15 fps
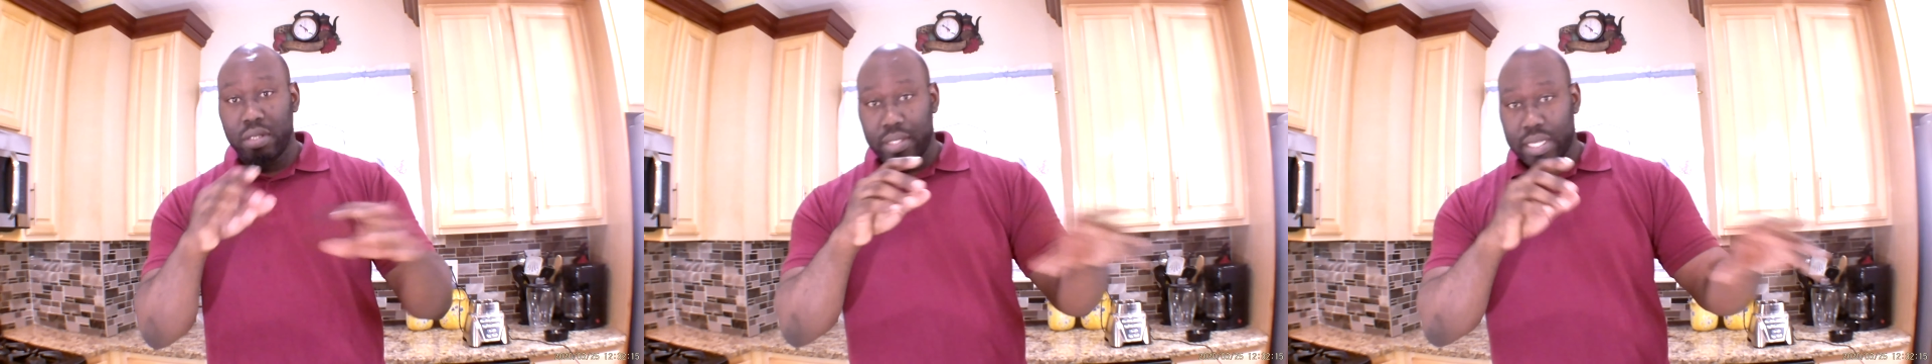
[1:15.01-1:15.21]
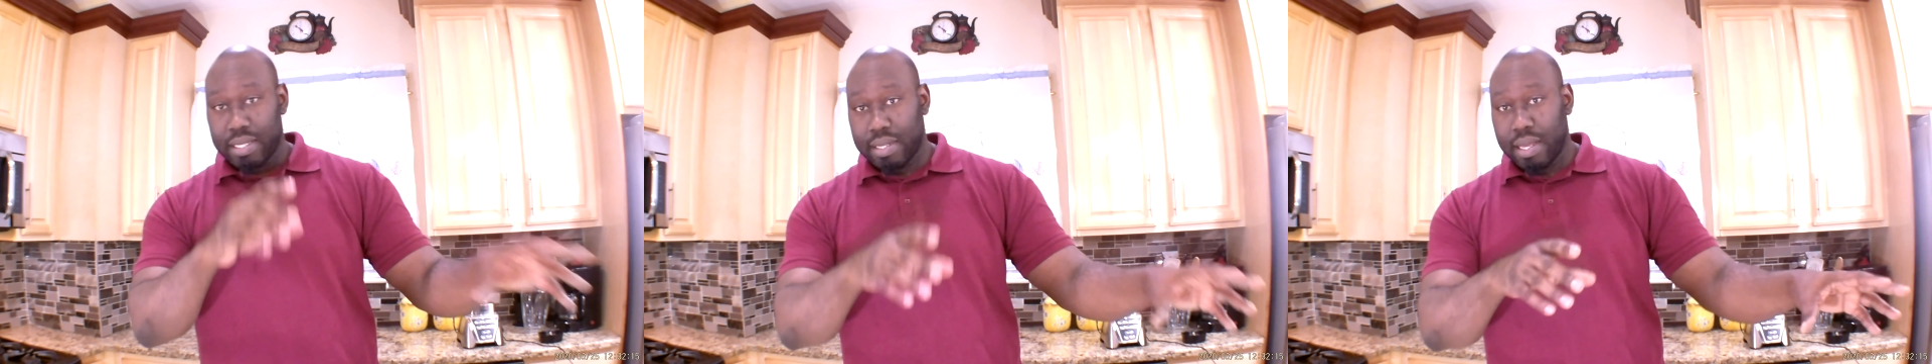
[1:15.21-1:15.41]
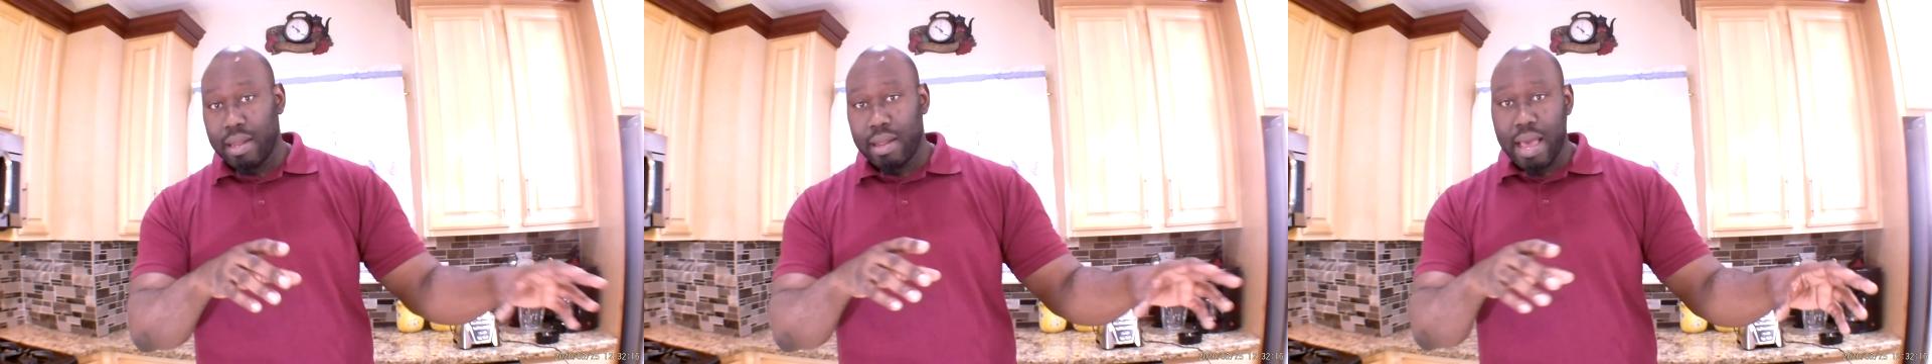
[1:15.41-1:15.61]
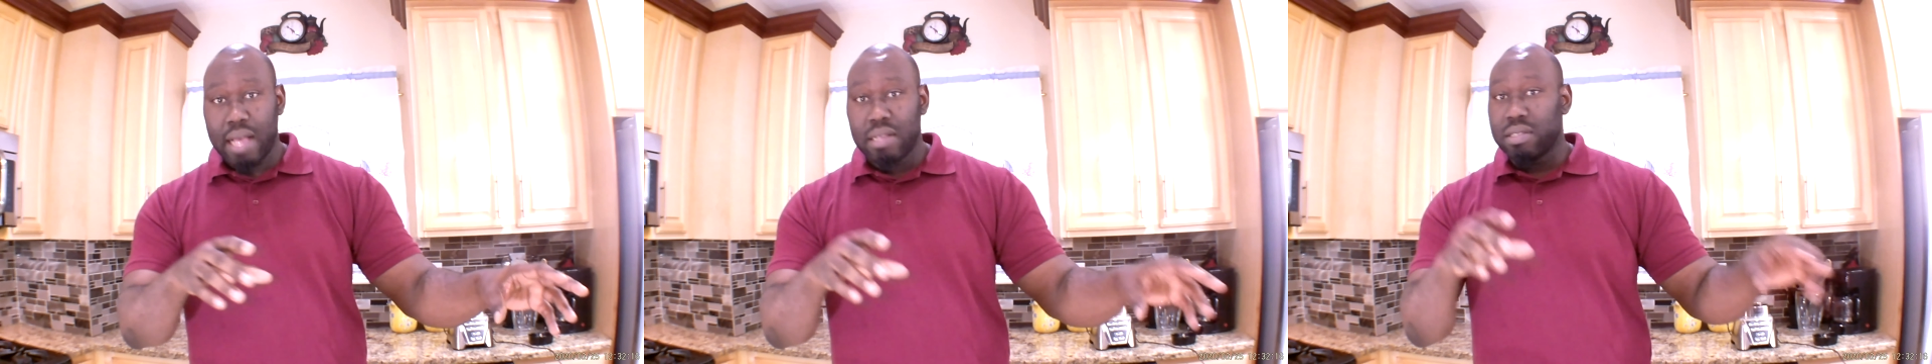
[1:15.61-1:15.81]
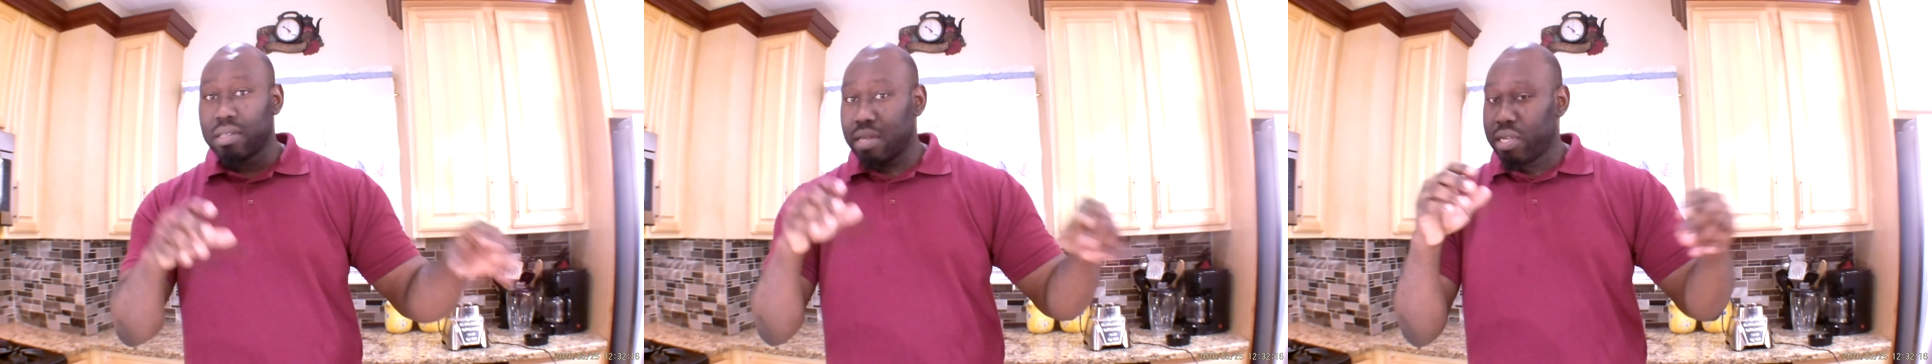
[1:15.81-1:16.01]
understand
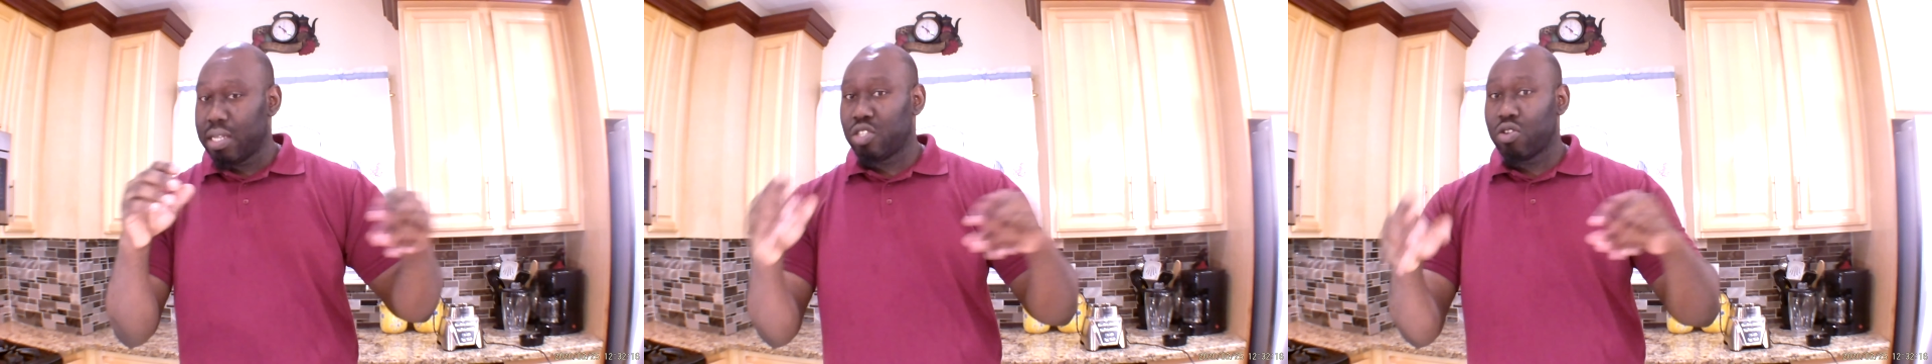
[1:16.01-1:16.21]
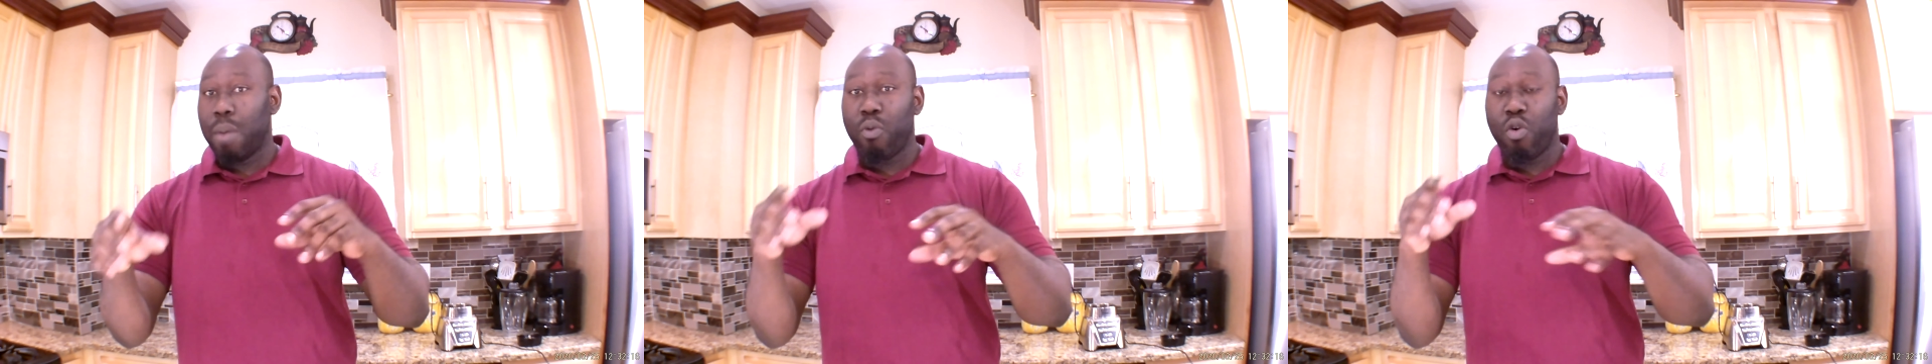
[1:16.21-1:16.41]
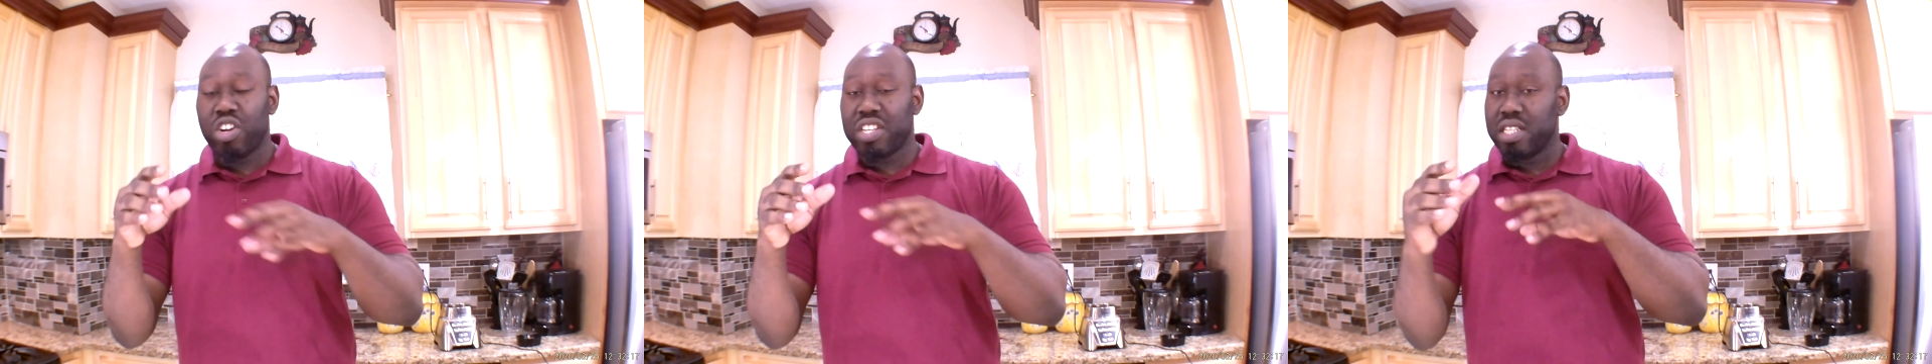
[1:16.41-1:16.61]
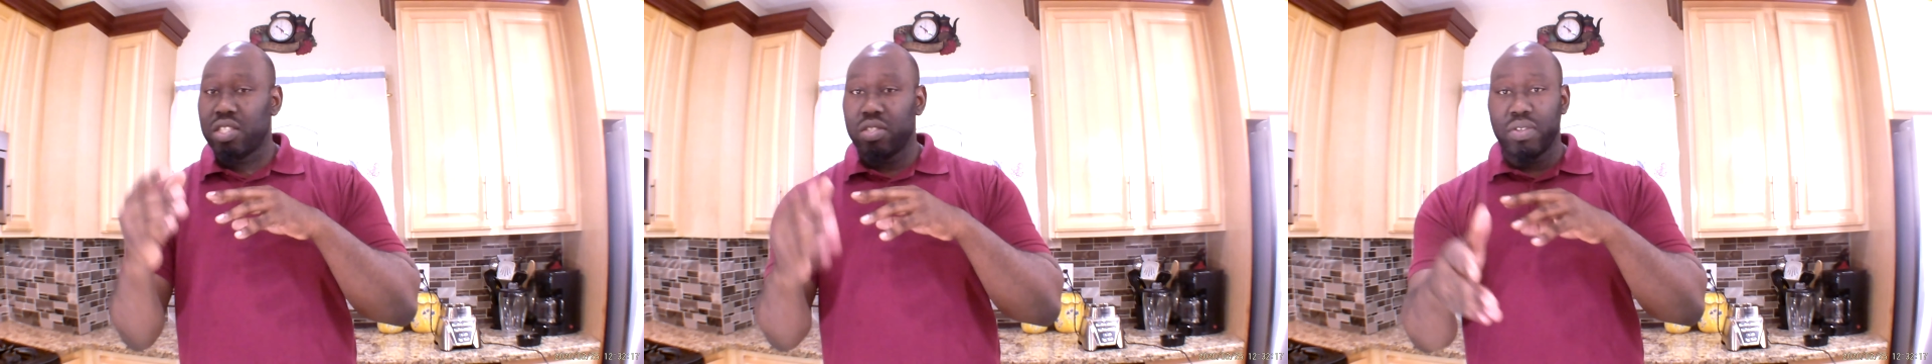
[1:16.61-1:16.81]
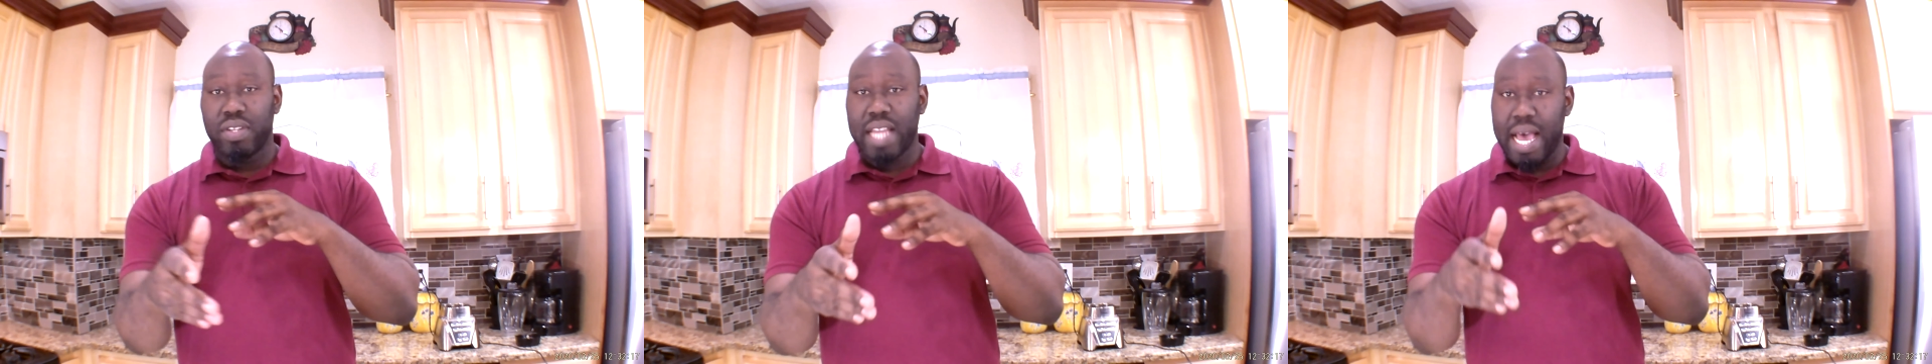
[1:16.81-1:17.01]
that. So I'm
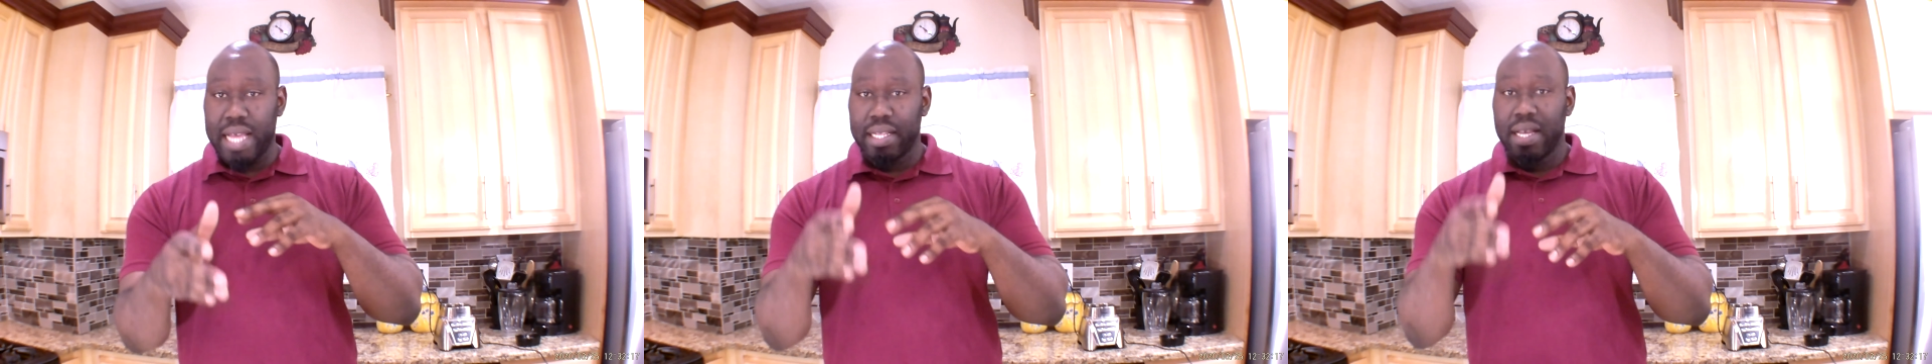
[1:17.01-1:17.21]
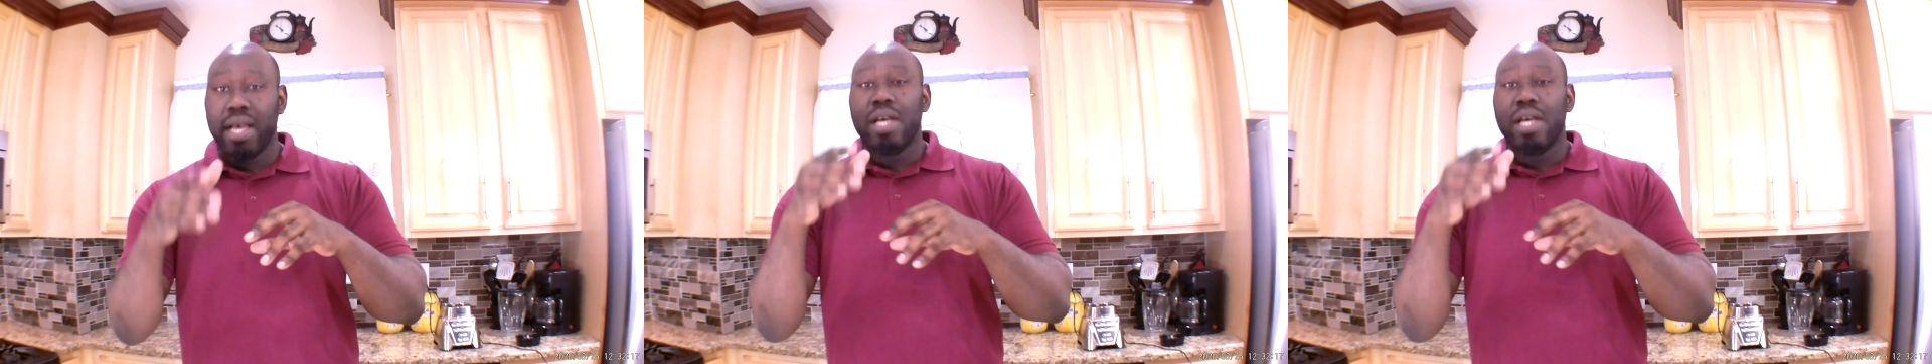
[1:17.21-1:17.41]
watching through that